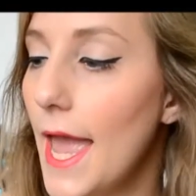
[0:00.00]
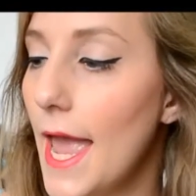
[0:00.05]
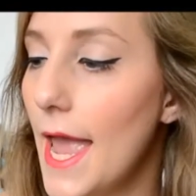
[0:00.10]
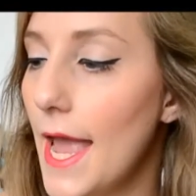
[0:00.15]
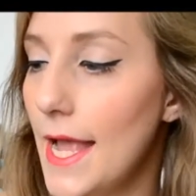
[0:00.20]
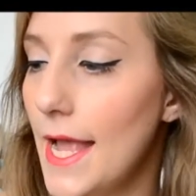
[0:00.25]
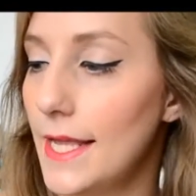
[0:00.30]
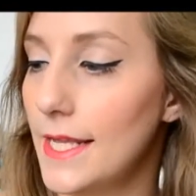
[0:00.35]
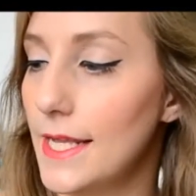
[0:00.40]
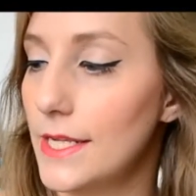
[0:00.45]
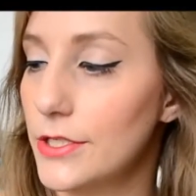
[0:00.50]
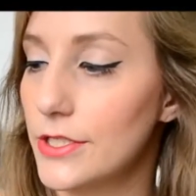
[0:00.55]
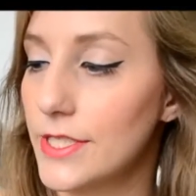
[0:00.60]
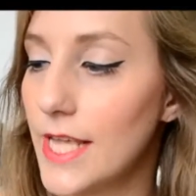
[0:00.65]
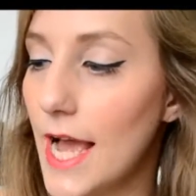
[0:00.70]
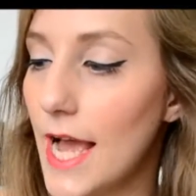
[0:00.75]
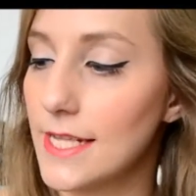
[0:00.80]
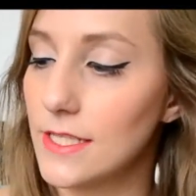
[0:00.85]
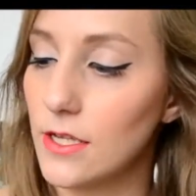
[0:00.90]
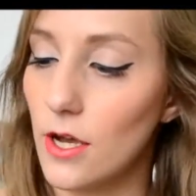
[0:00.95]
And it just
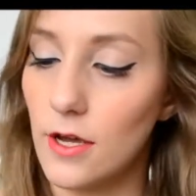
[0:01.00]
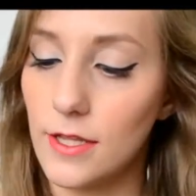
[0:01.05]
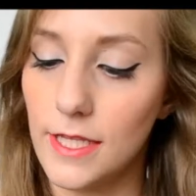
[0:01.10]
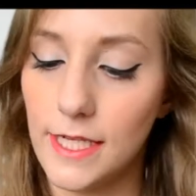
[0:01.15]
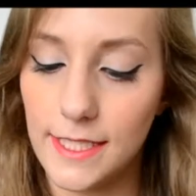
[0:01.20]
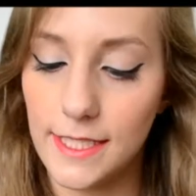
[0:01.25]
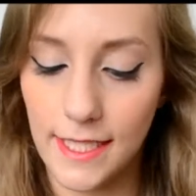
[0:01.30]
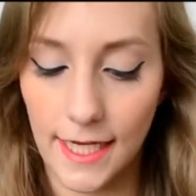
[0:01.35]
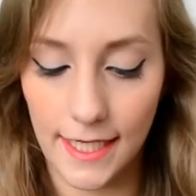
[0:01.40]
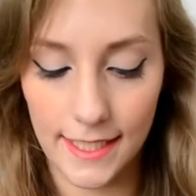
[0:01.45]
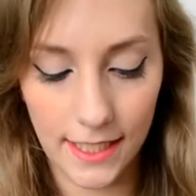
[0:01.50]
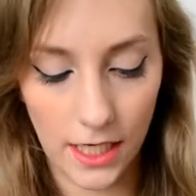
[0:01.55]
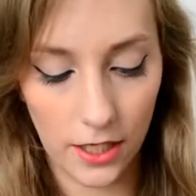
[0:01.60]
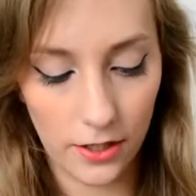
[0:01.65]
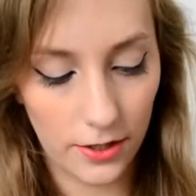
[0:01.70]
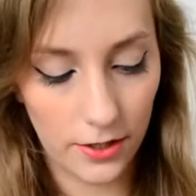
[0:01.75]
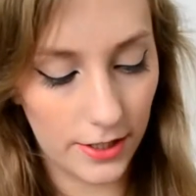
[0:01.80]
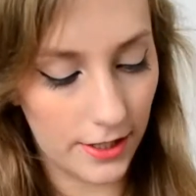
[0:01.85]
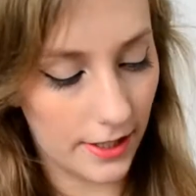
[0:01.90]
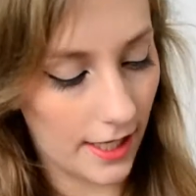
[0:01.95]
has all these nice
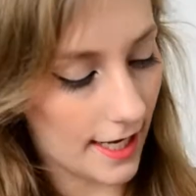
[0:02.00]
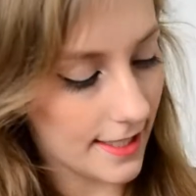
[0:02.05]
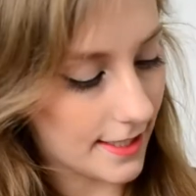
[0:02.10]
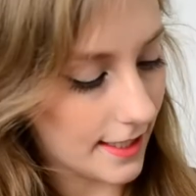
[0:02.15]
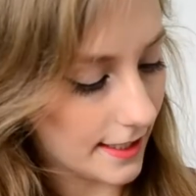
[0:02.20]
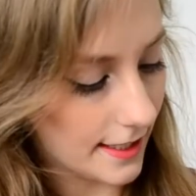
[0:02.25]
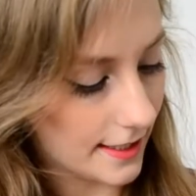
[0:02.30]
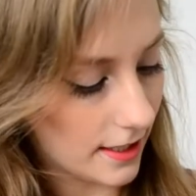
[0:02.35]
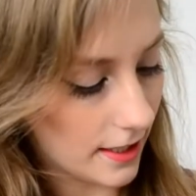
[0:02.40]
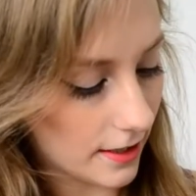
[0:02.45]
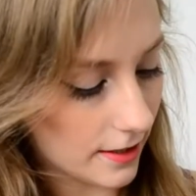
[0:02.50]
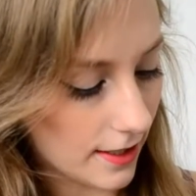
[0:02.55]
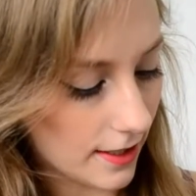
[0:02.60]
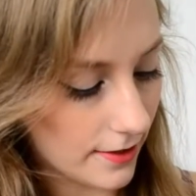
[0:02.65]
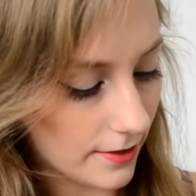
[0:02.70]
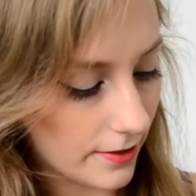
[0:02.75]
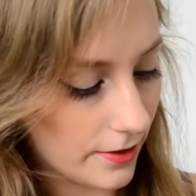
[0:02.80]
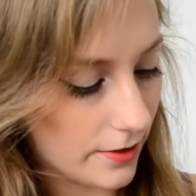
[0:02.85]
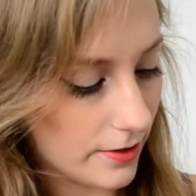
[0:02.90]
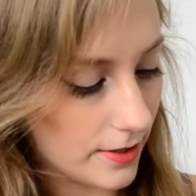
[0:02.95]
colors. It has like dark
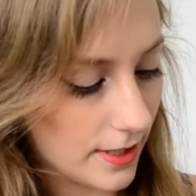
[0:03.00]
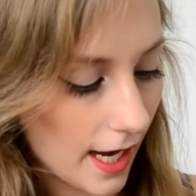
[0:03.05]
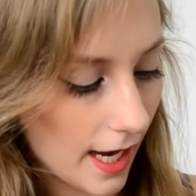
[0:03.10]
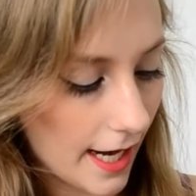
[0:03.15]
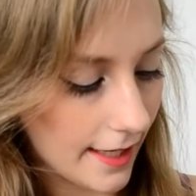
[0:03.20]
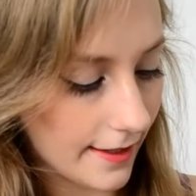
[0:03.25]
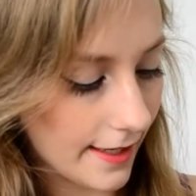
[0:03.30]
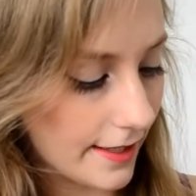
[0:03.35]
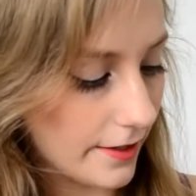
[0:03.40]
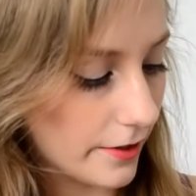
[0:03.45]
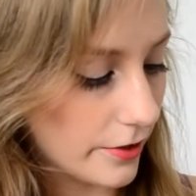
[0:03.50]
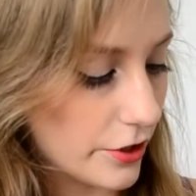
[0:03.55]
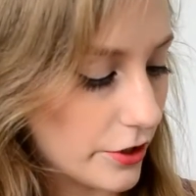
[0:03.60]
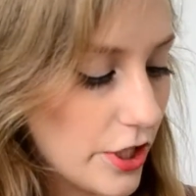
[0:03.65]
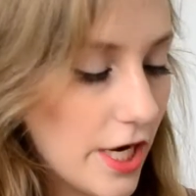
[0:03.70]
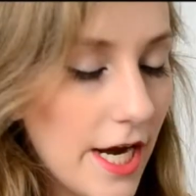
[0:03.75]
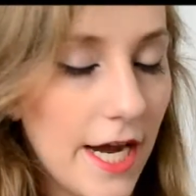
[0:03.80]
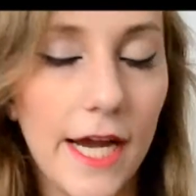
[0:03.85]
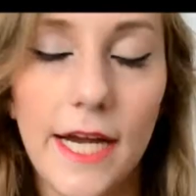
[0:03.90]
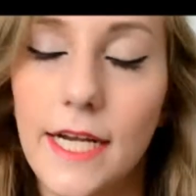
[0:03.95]
colors, highlighter
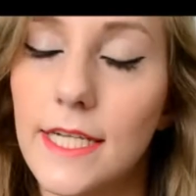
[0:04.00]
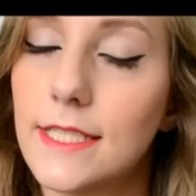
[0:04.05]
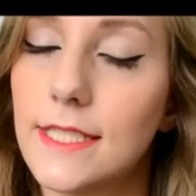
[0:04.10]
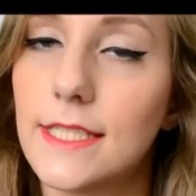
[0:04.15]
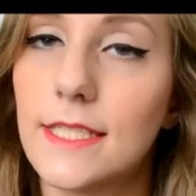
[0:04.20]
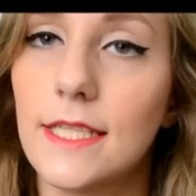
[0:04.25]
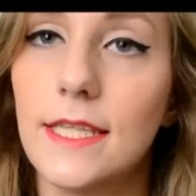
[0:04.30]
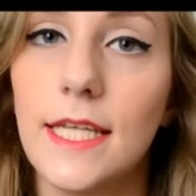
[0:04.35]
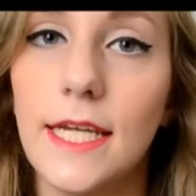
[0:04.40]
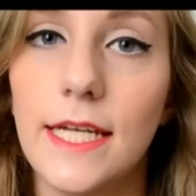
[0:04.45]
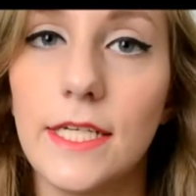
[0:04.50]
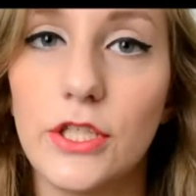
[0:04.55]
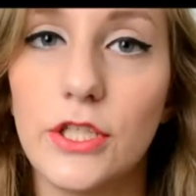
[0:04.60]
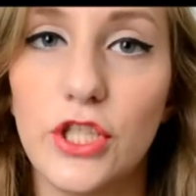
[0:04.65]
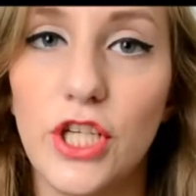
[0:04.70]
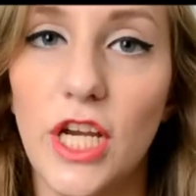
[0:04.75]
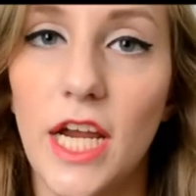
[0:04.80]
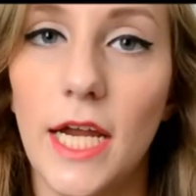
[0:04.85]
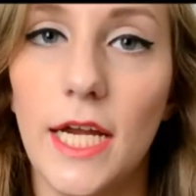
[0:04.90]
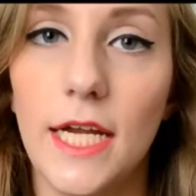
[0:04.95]
shades, lid
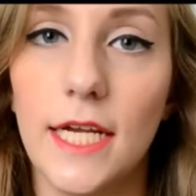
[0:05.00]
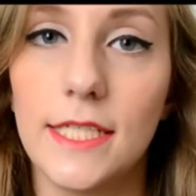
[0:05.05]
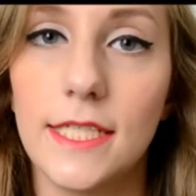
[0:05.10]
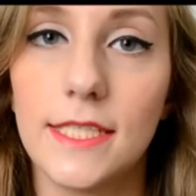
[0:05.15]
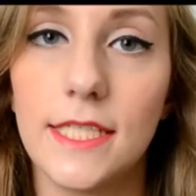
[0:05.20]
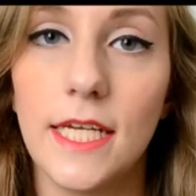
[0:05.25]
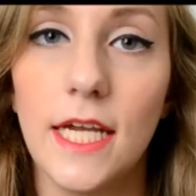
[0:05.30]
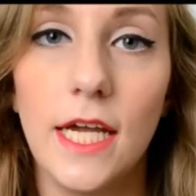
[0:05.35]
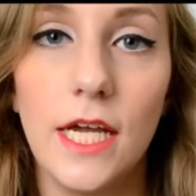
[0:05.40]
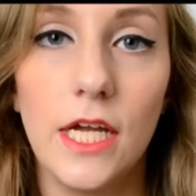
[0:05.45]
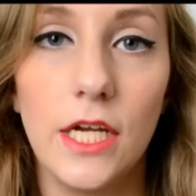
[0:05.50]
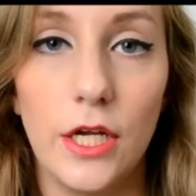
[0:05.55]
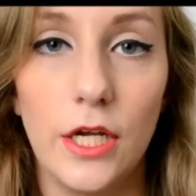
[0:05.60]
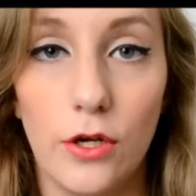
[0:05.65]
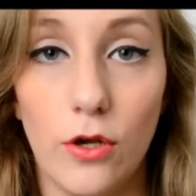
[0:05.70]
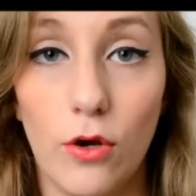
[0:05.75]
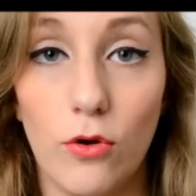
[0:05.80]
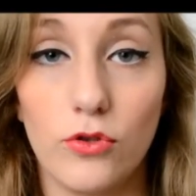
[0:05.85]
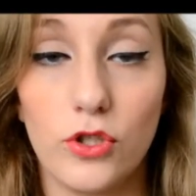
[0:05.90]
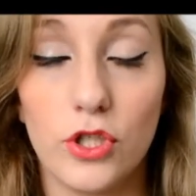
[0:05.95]
shades, you
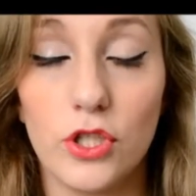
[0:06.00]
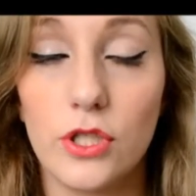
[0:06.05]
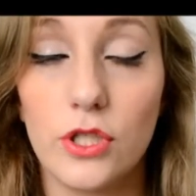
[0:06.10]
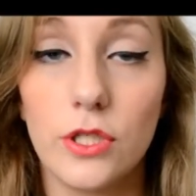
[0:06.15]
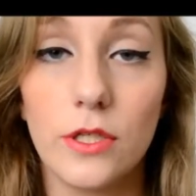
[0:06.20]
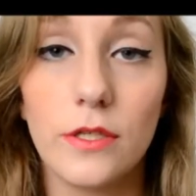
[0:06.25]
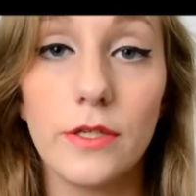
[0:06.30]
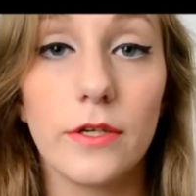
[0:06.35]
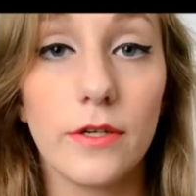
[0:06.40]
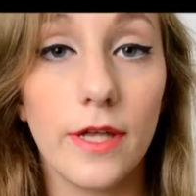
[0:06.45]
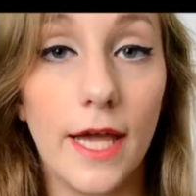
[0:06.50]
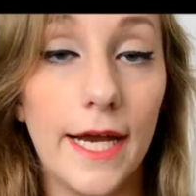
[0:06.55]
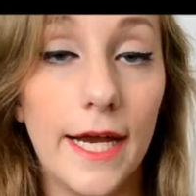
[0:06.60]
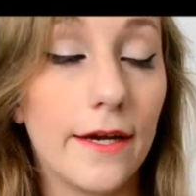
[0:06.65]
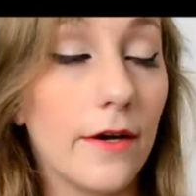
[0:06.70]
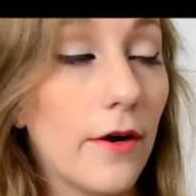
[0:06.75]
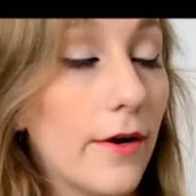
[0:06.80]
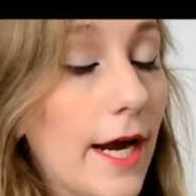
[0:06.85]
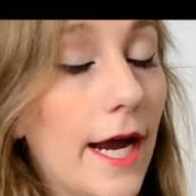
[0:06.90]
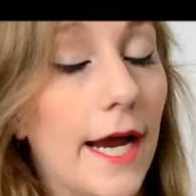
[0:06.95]
know, just you're
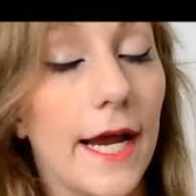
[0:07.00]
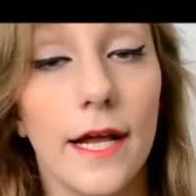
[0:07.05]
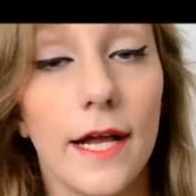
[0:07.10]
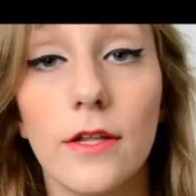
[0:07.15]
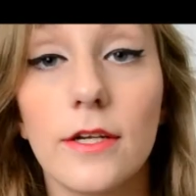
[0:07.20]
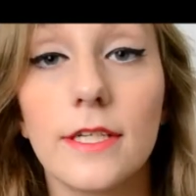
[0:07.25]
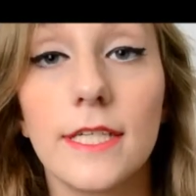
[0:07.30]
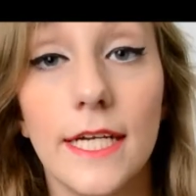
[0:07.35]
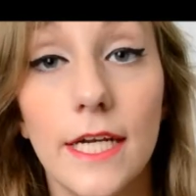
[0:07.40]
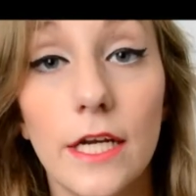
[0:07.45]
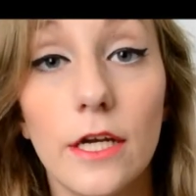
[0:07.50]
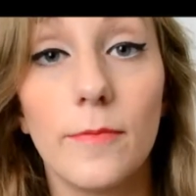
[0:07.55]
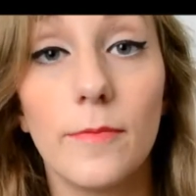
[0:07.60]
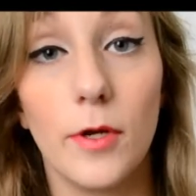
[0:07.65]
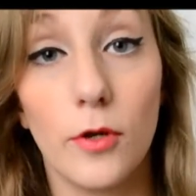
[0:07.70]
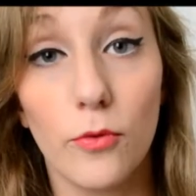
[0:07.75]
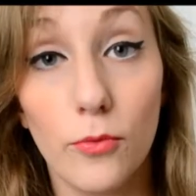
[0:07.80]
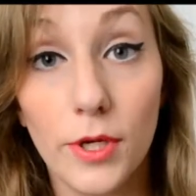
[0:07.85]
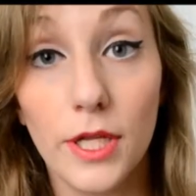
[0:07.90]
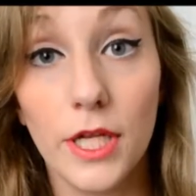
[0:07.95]
like, okay, it looks like it could
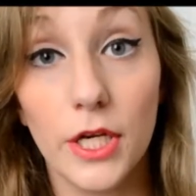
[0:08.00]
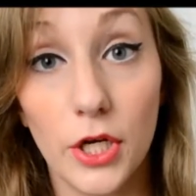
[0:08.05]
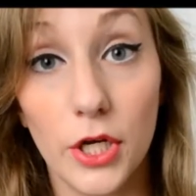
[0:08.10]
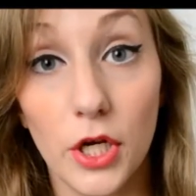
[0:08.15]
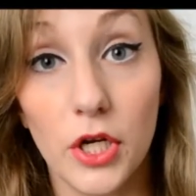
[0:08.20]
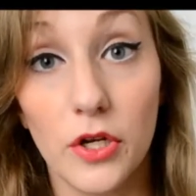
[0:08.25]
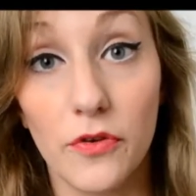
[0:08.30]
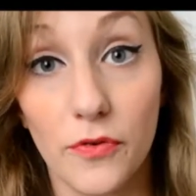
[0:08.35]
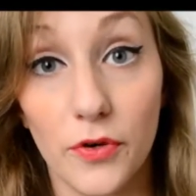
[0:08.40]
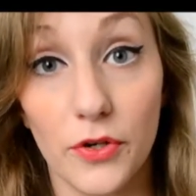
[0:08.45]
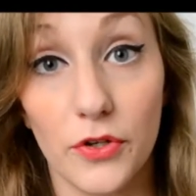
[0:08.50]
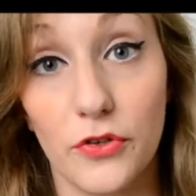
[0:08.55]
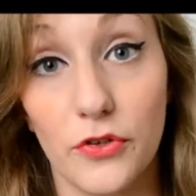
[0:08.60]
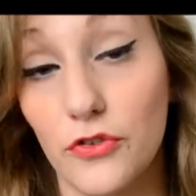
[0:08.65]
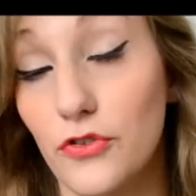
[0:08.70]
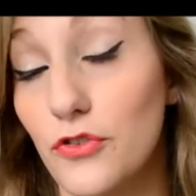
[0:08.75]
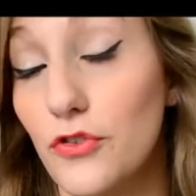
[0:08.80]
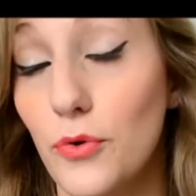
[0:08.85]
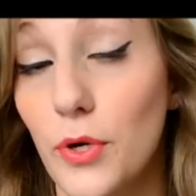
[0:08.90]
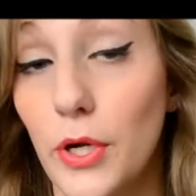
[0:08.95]
be really good for
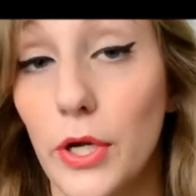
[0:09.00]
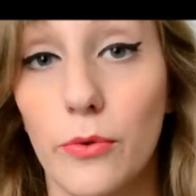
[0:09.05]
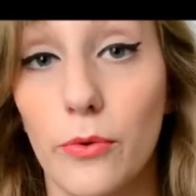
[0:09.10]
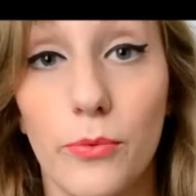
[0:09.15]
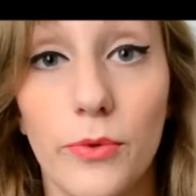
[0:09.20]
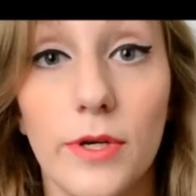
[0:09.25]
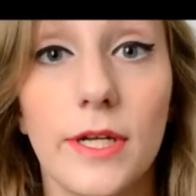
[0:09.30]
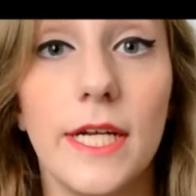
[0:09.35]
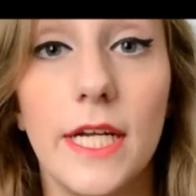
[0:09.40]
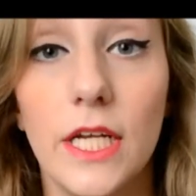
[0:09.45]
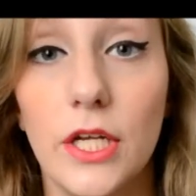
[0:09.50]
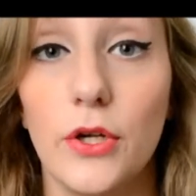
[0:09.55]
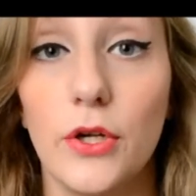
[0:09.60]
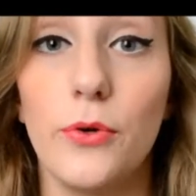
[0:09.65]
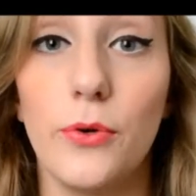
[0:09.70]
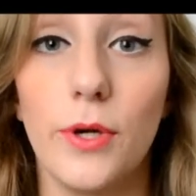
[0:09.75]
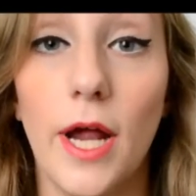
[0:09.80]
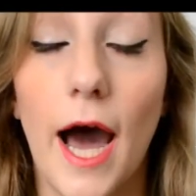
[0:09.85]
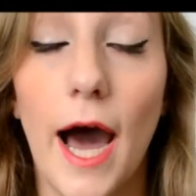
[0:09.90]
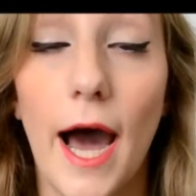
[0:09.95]
just doing a really
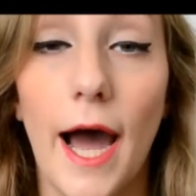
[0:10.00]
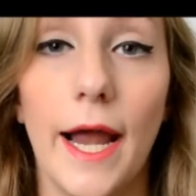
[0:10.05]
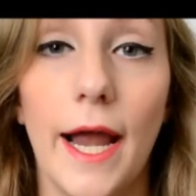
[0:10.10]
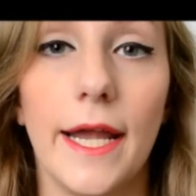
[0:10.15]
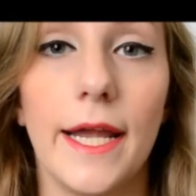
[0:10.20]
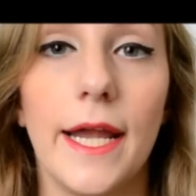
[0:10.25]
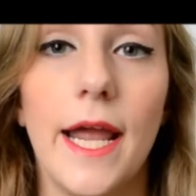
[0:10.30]
nude eye.